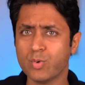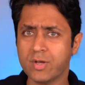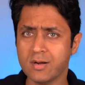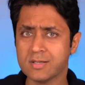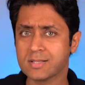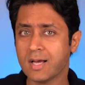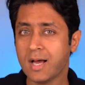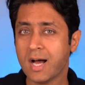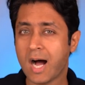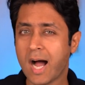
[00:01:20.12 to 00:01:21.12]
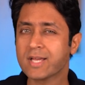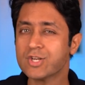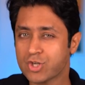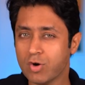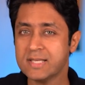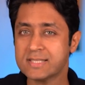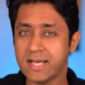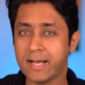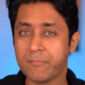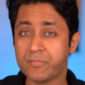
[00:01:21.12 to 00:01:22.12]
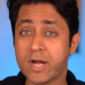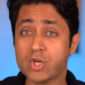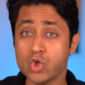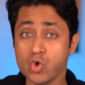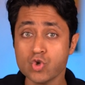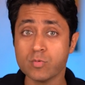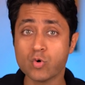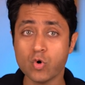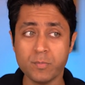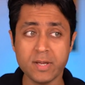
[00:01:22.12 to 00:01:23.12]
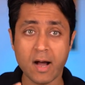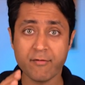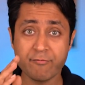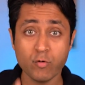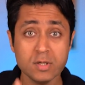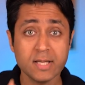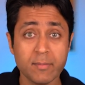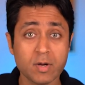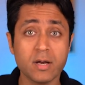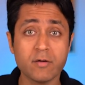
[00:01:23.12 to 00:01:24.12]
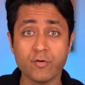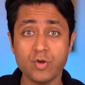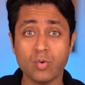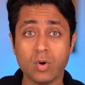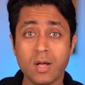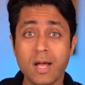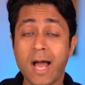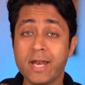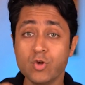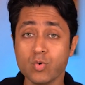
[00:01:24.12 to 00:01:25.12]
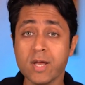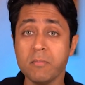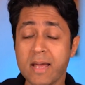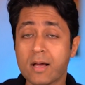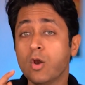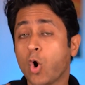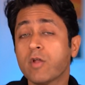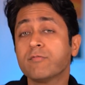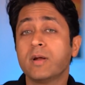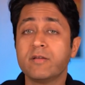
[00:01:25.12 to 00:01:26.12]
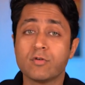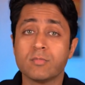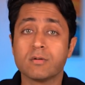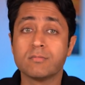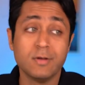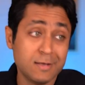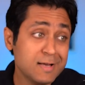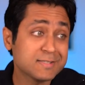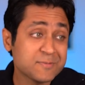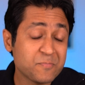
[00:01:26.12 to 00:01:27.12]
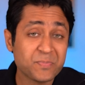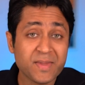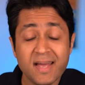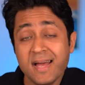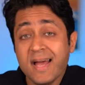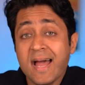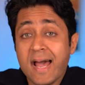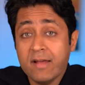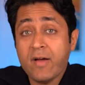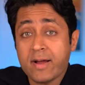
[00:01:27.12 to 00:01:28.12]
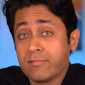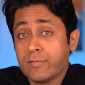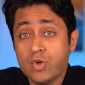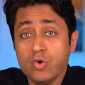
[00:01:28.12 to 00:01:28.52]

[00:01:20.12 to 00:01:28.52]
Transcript: 2 years, I can surely say that YouTube could be a full-time career for you and you can make a lot of money from it. Yes. In fact,